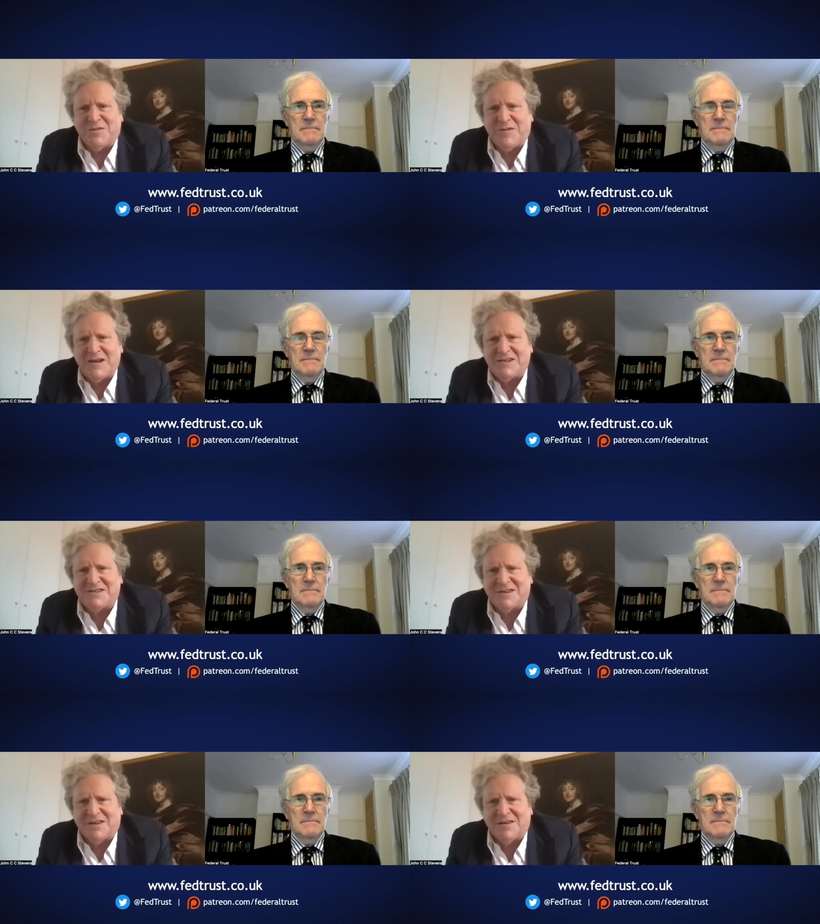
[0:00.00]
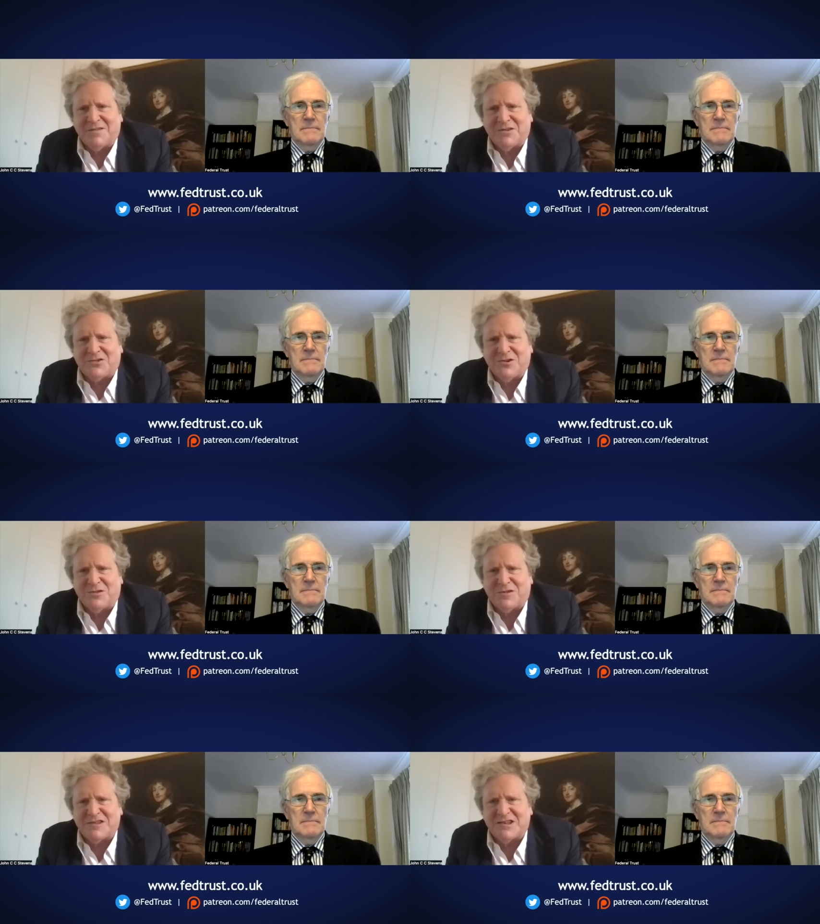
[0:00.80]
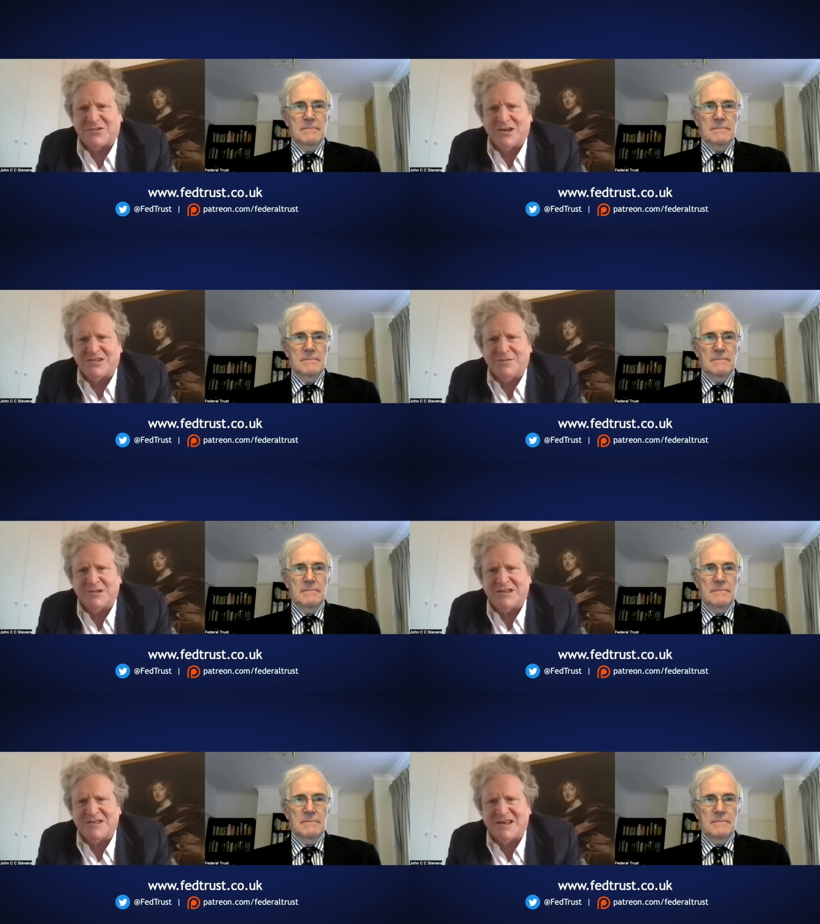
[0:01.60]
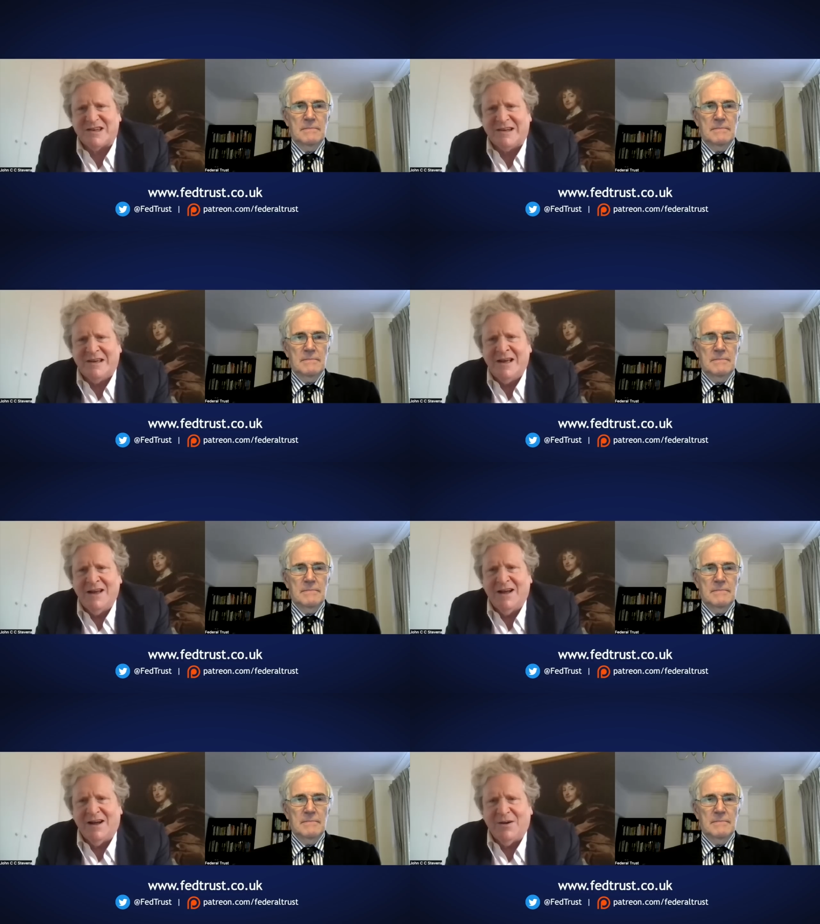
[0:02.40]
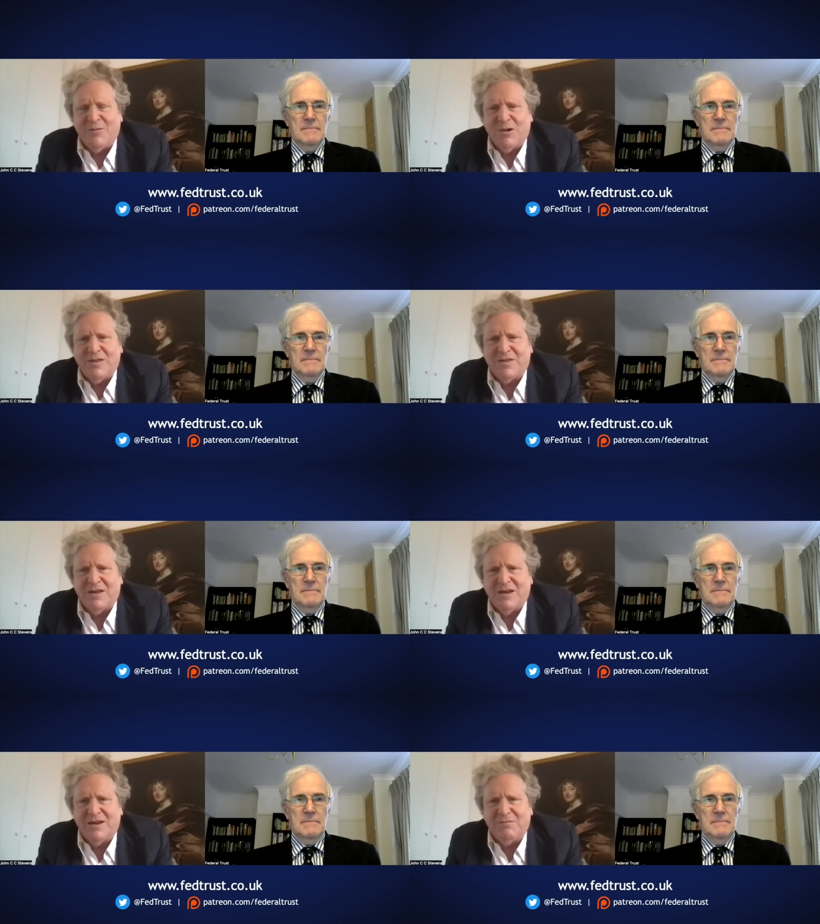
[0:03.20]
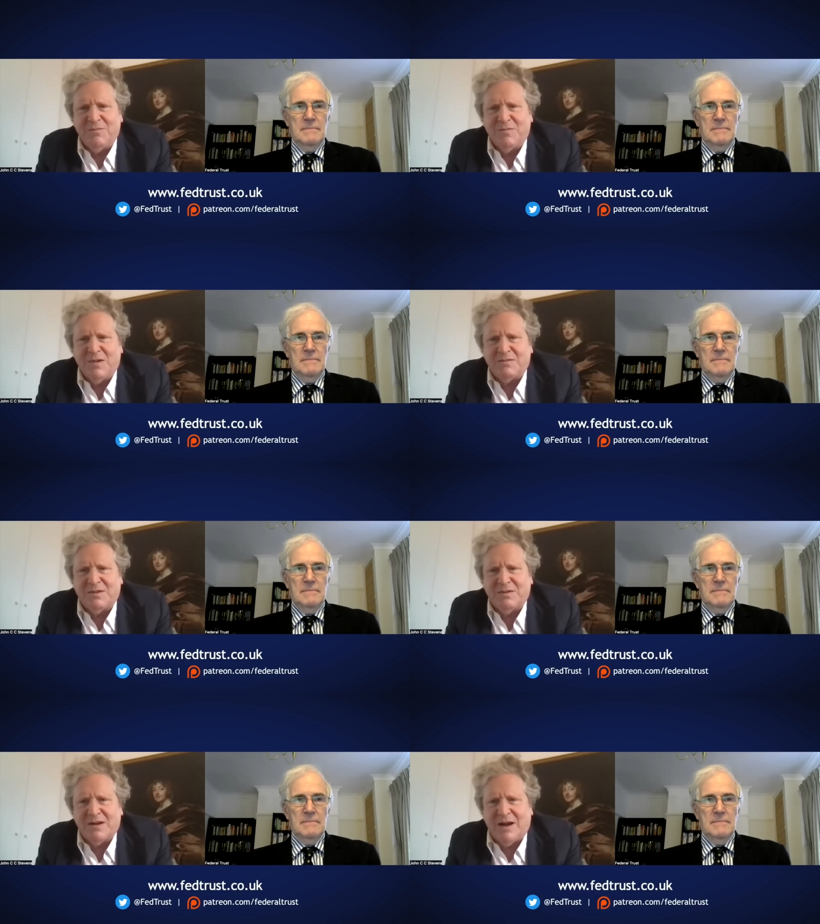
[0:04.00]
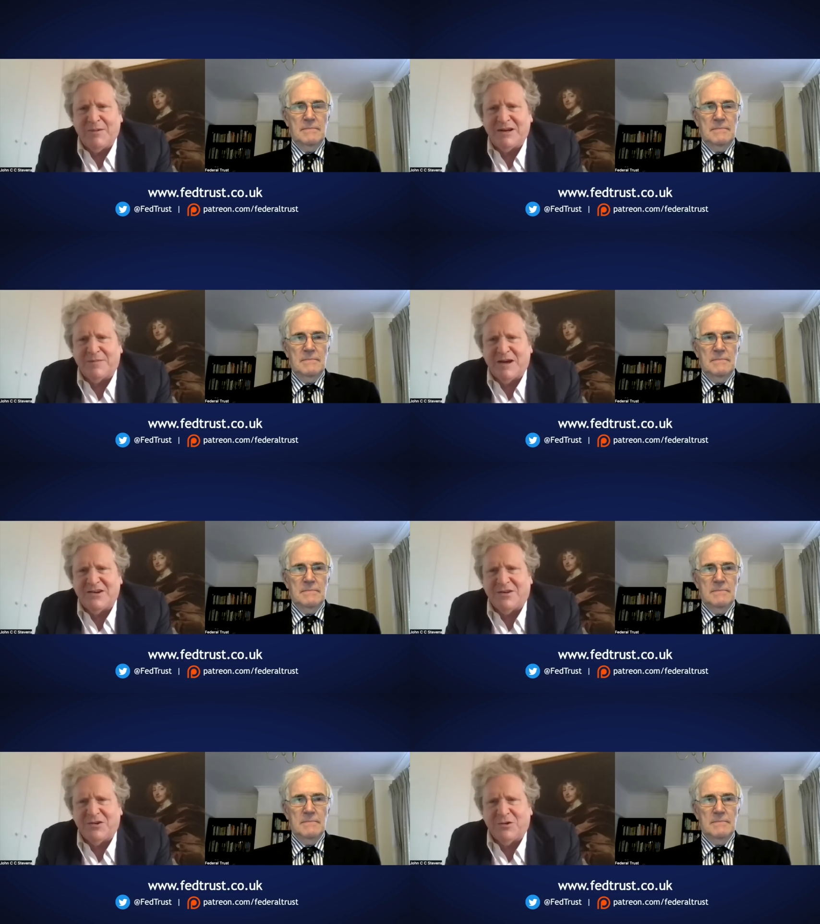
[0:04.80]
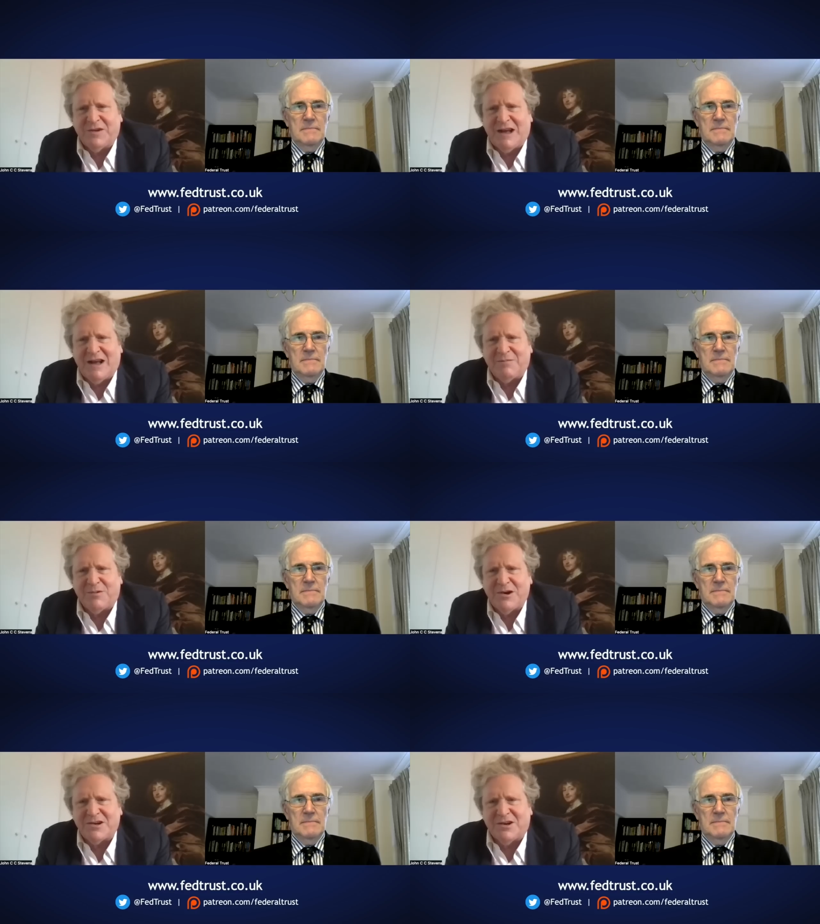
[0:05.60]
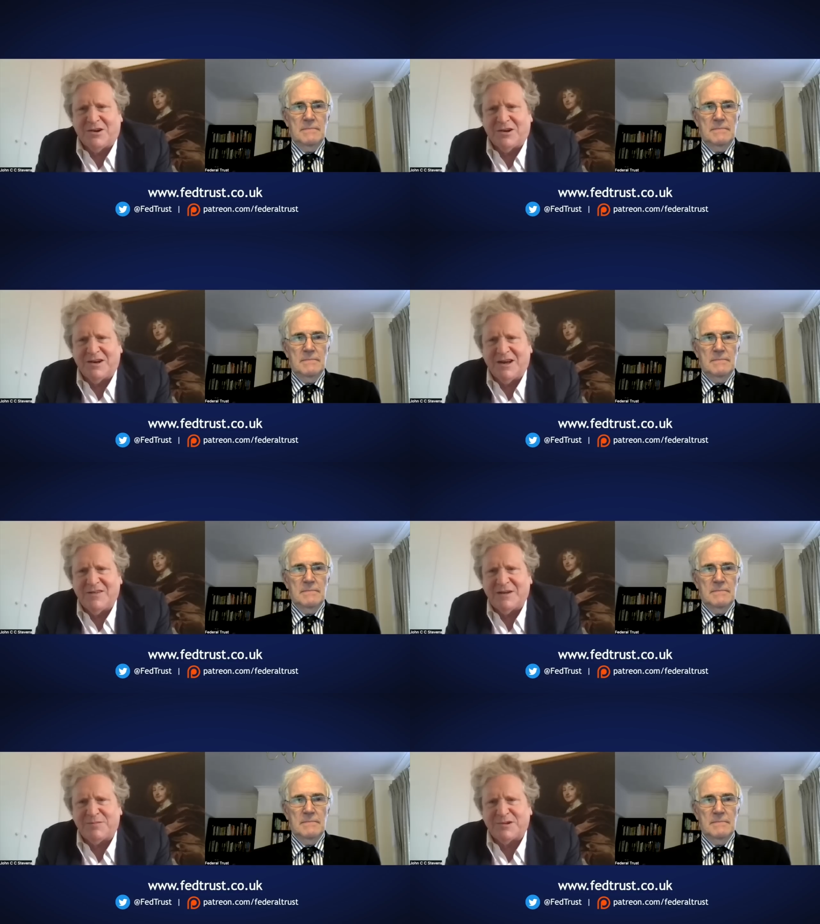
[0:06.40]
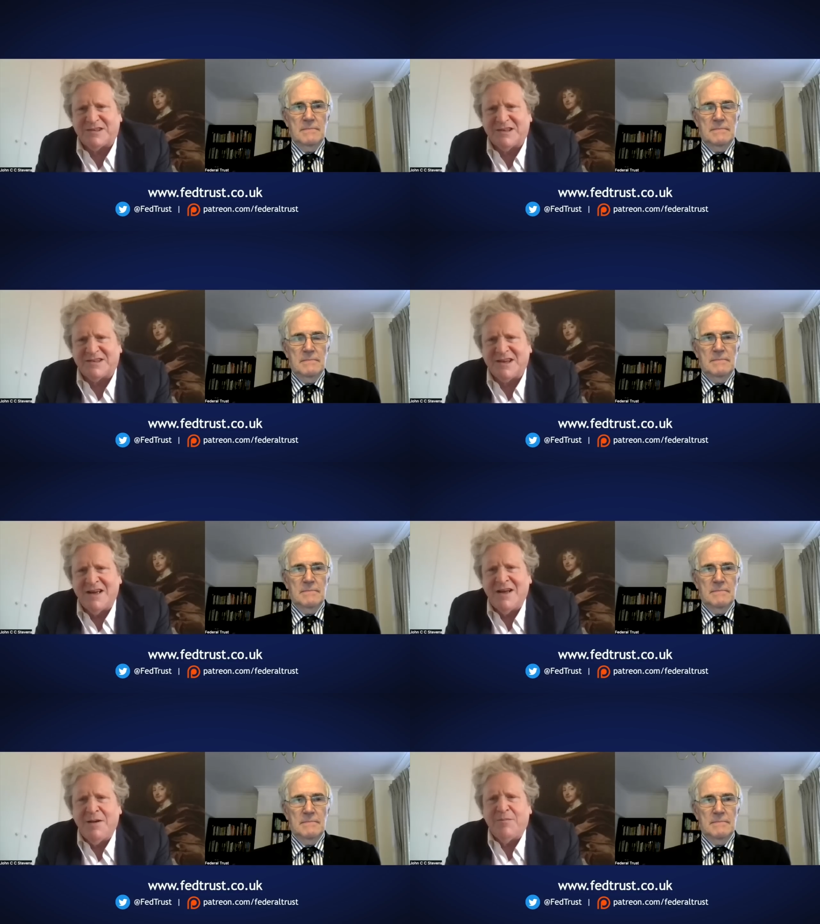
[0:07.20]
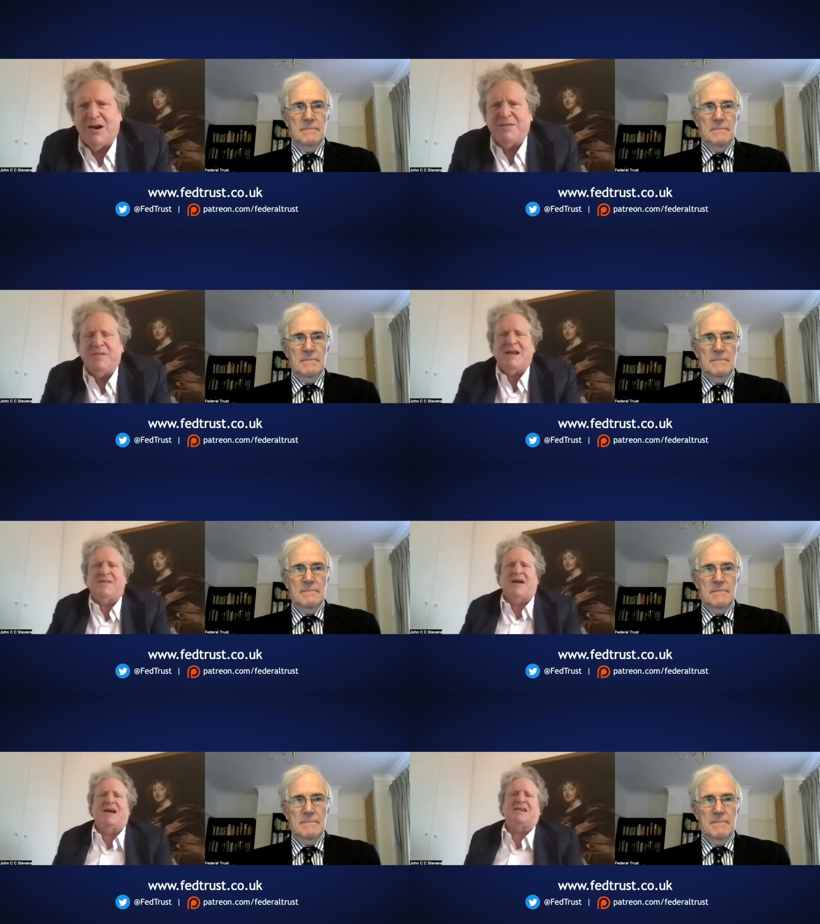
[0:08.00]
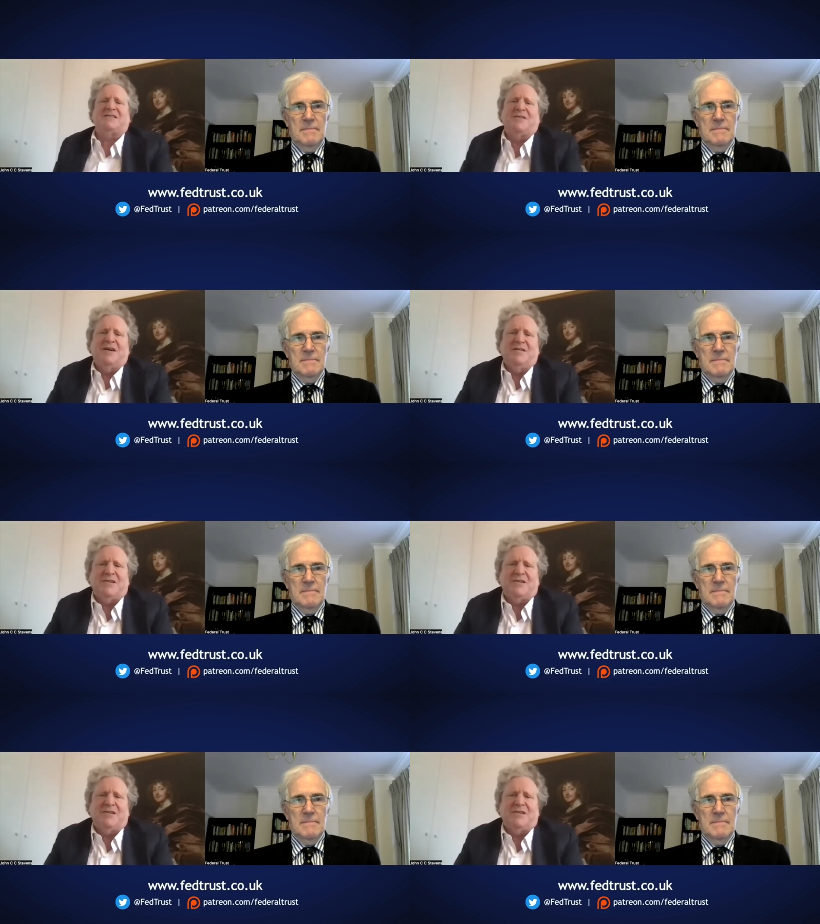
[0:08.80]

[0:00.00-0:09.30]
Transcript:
Speaker 1: face uh, the truth of the situation which he's in, uh, with the coming debate on the Northern Ireland Protocol and how that proceeds. Brendan, many thanks for